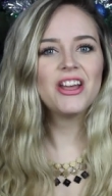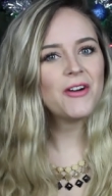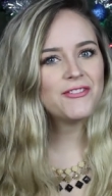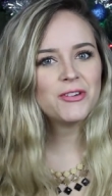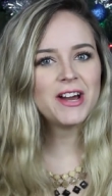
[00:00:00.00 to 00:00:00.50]

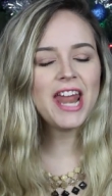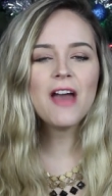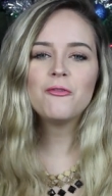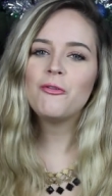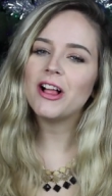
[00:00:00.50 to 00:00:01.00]
Hello everyone
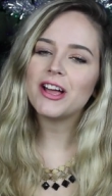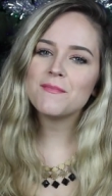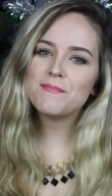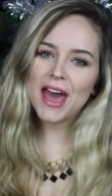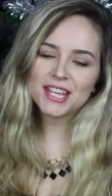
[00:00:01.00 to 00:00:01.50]
and
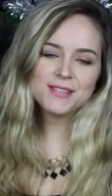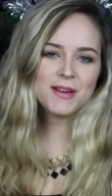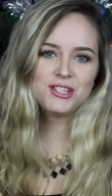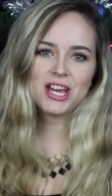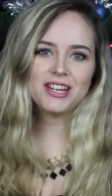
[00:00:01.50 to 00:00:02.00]
welcome back to
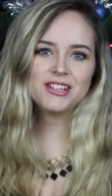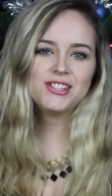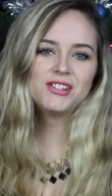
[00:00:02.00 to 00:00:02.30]
my channel.